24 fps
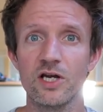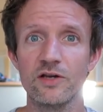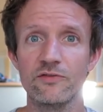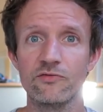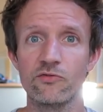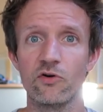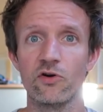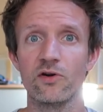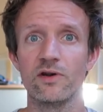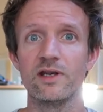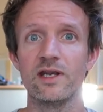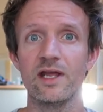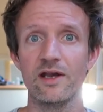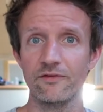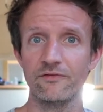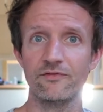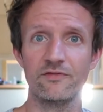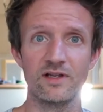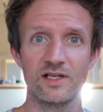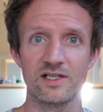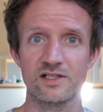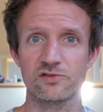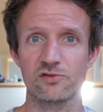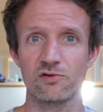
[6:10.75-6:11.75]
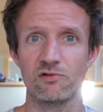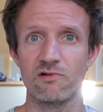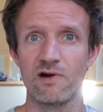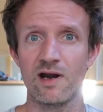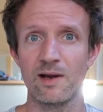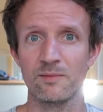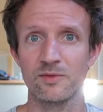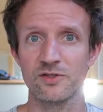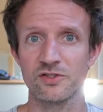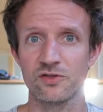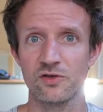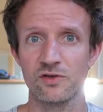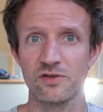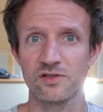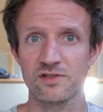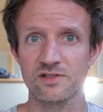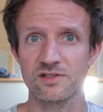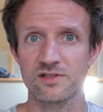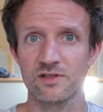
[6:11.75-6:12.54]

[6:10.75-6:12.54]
either on Netflix or Amazon.